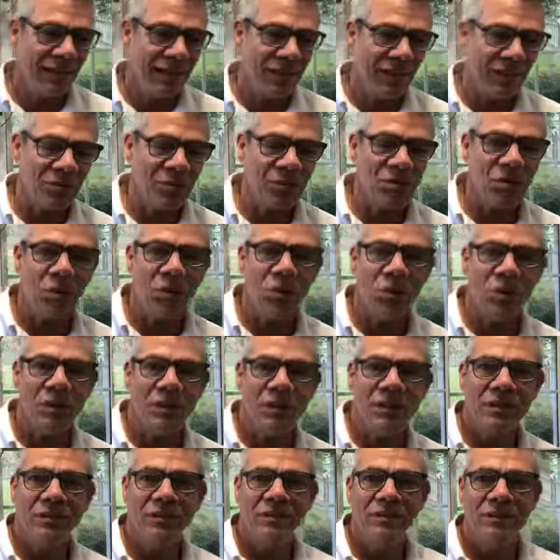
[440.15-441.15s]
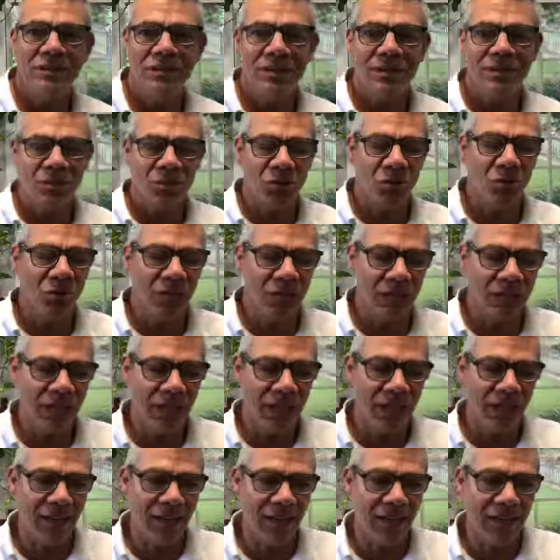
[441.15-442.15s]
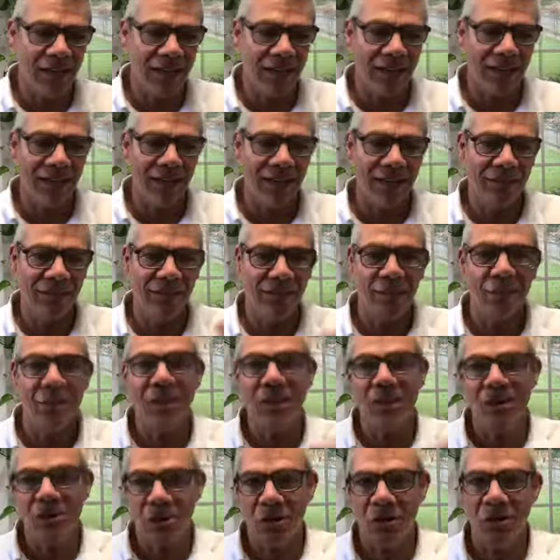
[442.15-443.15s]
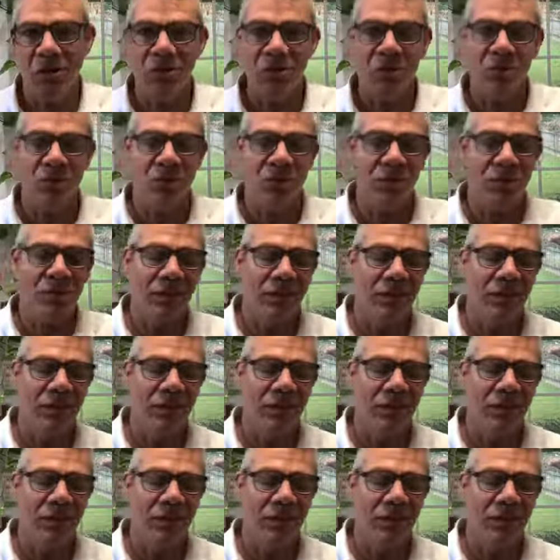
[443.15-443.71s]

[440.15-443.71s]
I was going to do a day in my daughter's room.